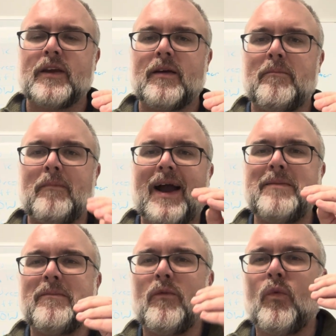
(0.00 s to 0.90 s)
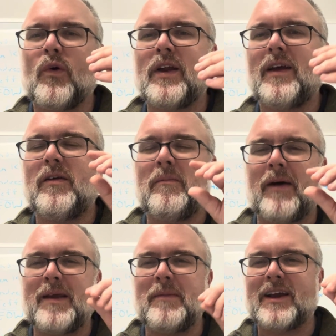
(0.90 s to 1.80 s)
might
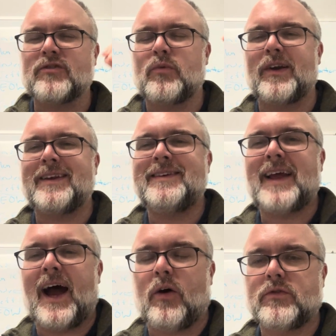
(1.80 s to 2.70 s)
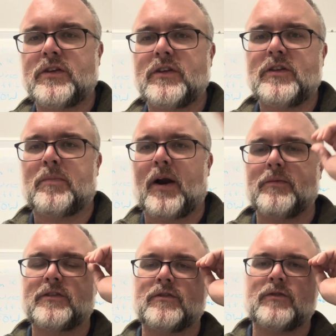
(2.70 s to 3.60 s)
make us want to doubt the
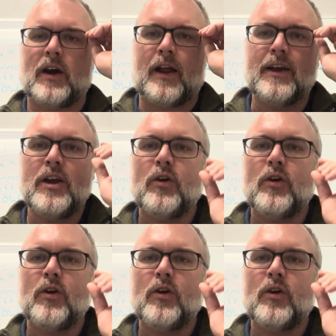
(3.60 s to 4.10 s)
promises of God,